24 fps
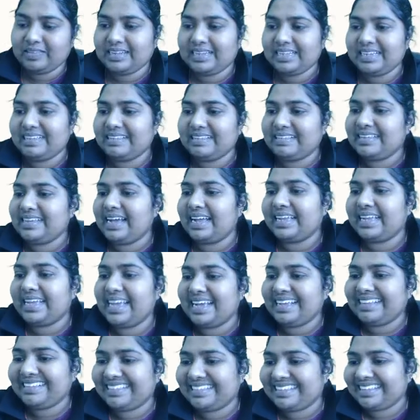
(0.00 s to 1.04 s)
it easy, I
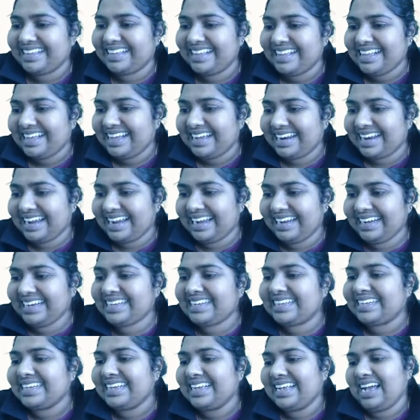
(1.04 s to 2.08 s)
guess?
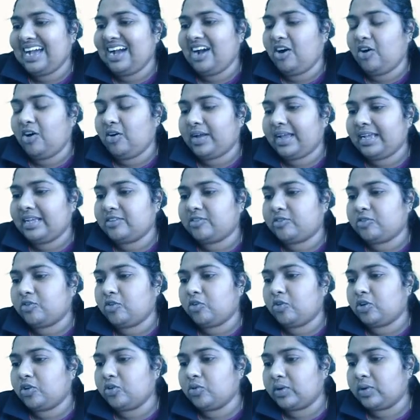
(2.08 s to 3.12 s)
Right? Okay.
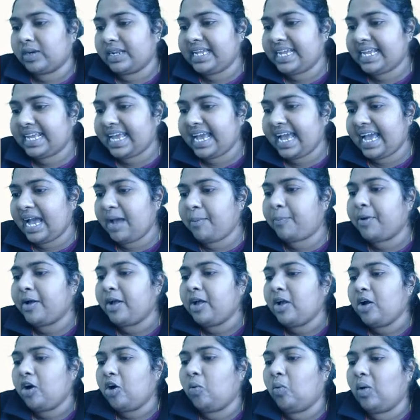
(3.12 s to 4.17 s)
So to
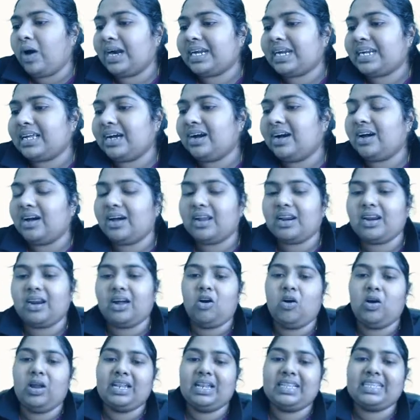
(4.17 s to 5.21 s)
recap, what are
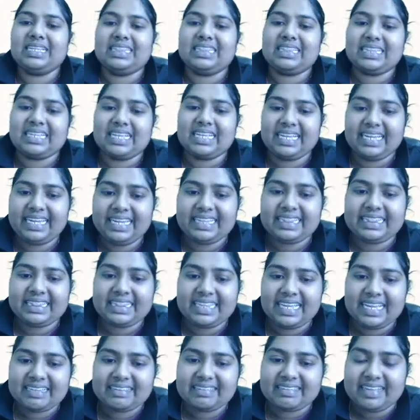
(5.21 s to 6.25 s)
all the key
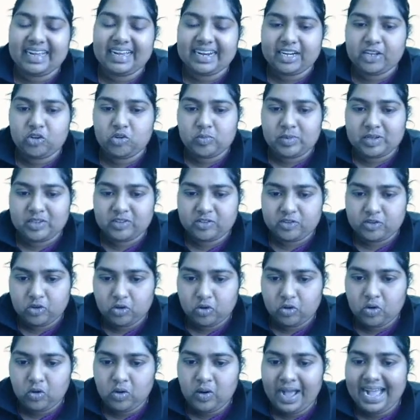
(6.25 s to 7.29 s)
things that you must
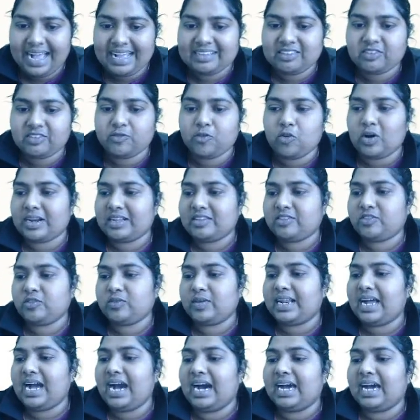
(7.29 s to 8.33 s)
know as far as
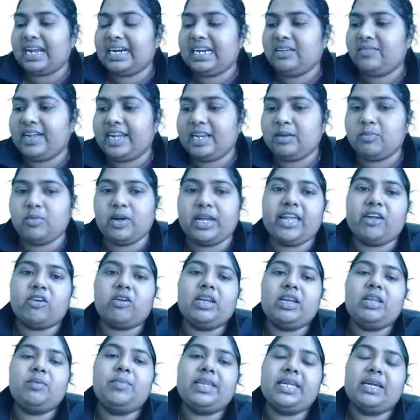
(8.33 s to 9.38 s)
your Hardy-Weinberg
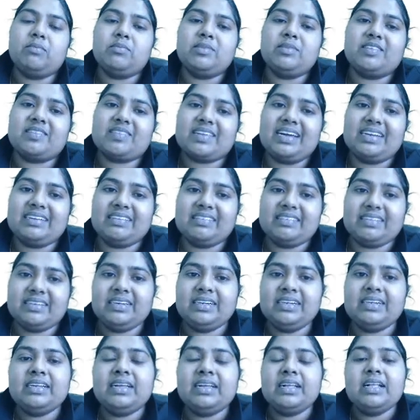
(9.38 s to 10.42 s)
equilibrium is
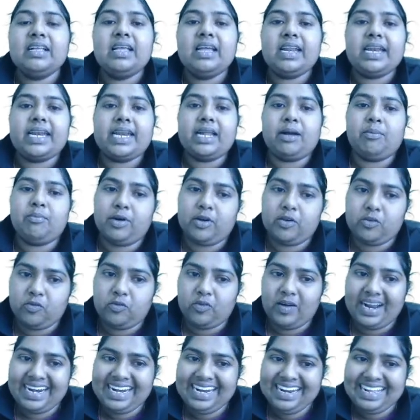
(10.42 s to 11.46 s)
considered? Number
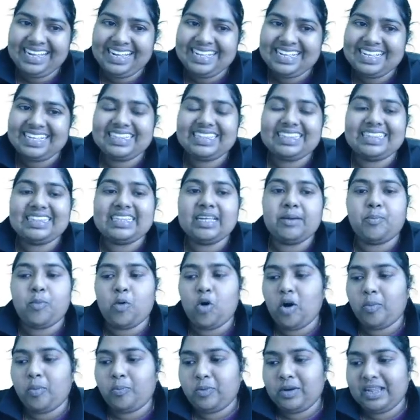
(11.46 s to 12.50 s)
1, the
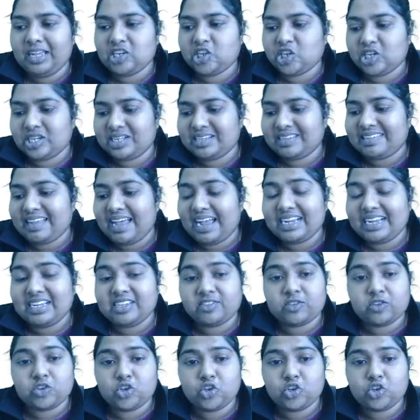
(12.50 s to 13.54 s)
population
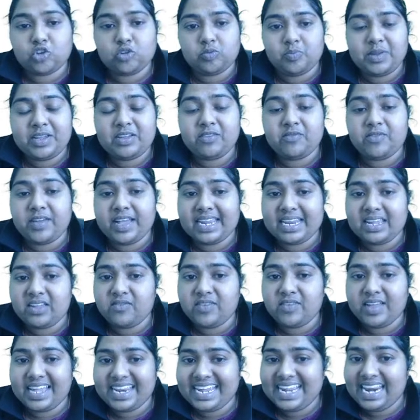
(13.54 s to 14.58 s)
size should be very,
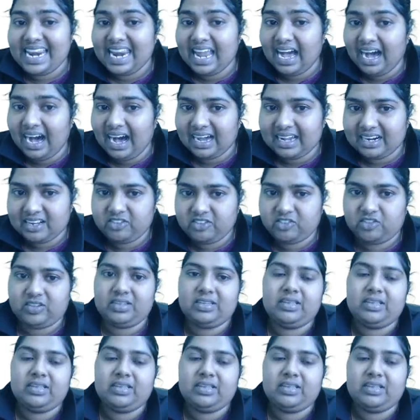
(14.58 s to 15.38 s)
very large,